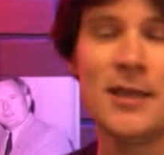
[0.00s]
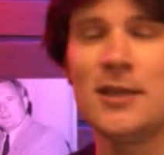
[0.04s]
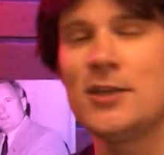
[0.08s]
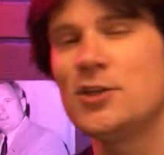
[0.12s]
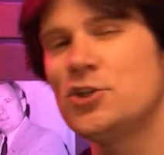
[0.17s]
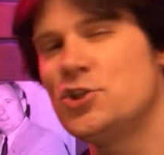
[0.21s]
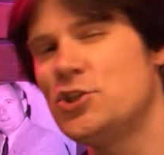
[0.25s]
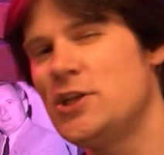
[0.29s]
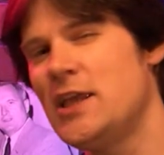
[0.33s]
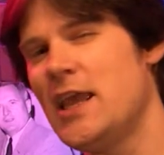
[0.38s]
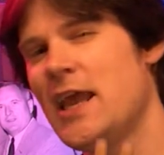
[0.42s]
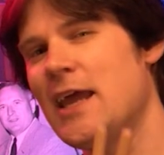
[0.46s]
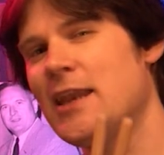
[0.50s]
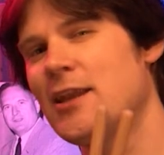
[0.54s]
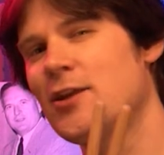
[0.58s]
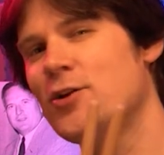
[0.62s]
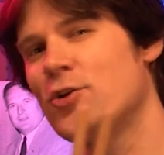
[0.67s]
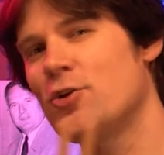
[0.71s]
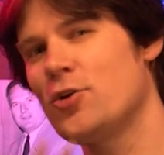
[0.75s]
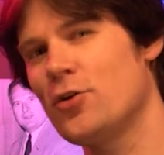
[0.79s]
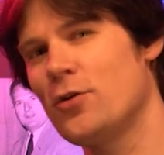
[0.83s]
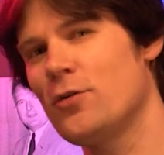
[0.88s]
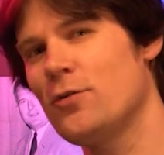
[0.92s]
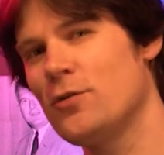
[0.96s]
She had
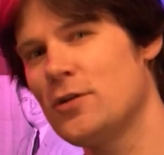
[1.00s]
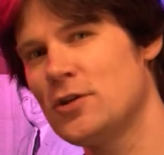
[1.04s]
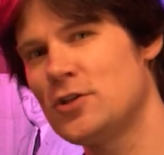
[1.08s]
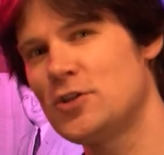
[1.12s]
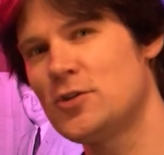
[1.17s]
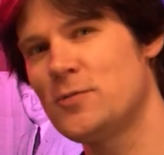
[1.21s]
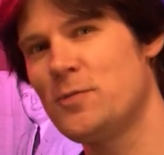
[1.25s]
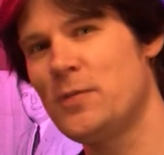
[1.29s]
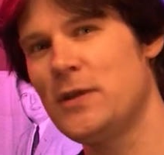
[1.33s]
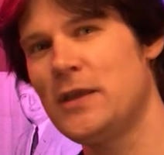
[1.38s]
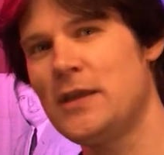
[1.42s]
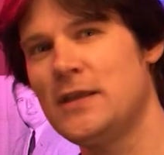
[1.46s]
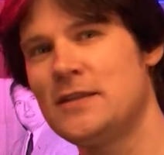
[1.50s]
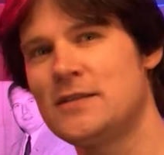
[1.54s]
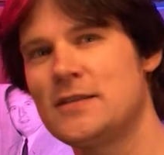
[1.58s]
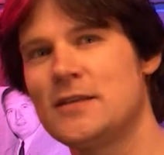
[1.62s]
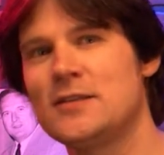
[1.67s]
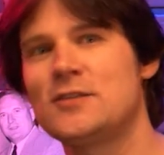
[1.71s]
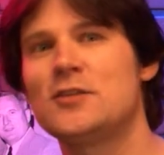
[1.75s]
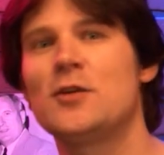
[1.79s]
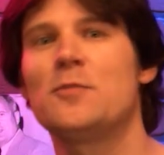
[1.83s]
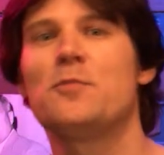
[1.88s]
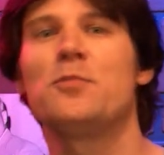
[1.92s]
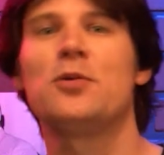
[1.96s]
encouraged
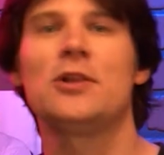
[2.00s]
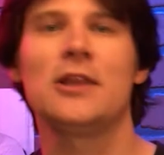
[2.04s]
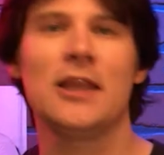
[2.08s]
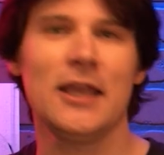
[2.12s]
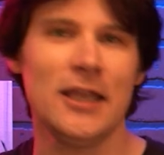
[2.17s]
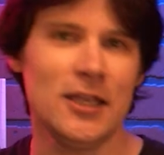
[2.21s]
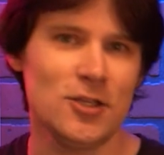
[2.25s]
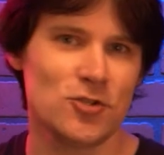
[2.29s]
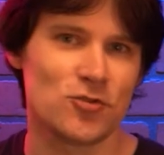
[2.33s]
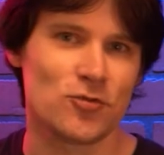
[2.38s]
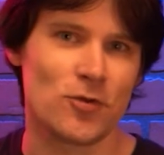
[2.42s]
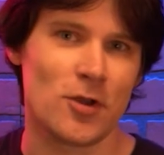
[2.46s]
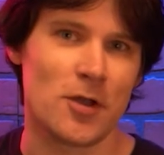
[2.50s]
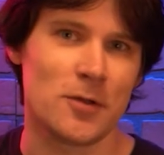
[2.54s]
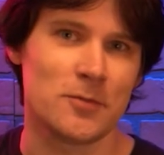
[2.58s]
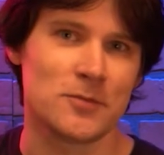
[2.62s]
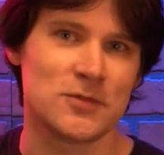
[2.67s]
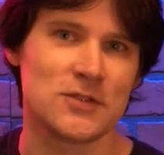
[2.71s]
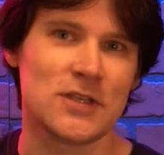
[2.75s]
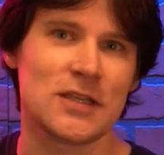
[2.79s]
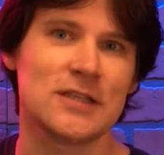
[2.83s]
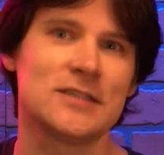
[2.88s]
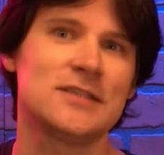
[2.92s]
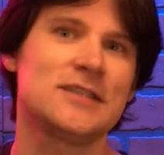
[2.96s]
Pete to play
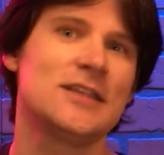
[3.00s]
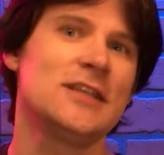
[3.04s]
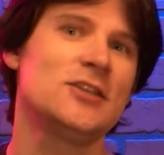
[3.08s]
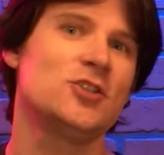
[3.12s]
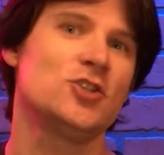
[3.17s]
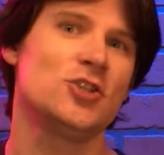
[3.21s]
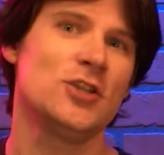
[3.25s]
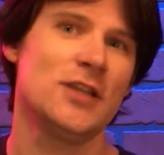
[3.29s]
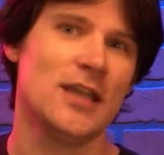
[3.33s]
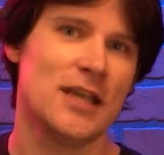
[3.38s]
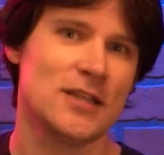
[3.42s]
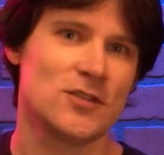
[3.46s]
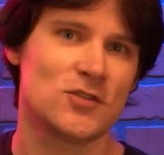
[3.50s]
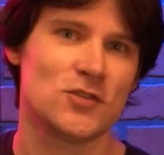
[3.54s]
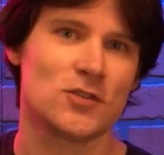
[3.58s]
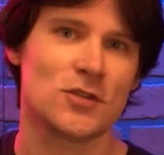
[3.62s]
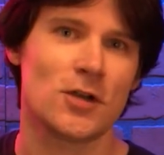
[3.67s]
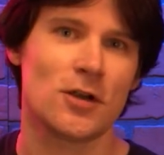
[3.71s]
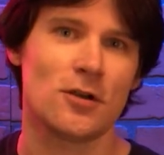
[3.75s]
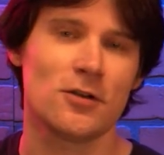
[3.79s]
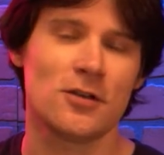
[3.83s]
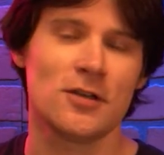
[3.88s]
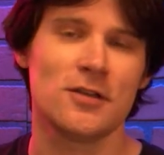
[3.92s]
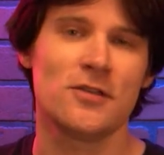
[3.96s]
drums since she had
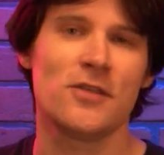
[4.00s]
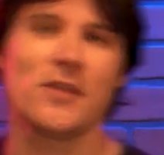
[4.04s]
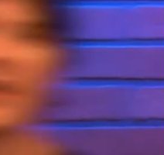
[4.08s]
started